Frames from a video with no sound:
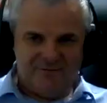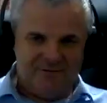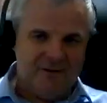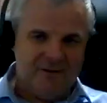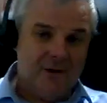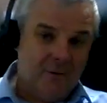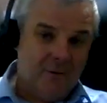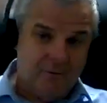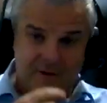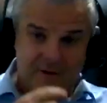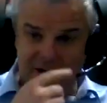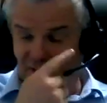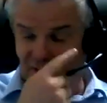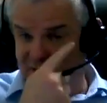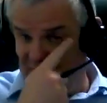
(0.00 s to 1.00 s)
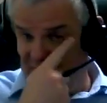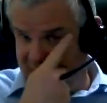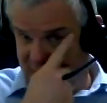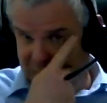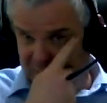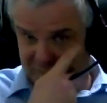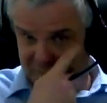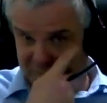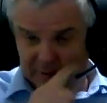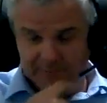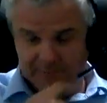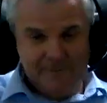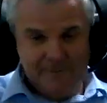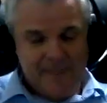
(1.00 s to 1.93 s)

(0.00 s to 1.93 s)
very old-fashioned system. So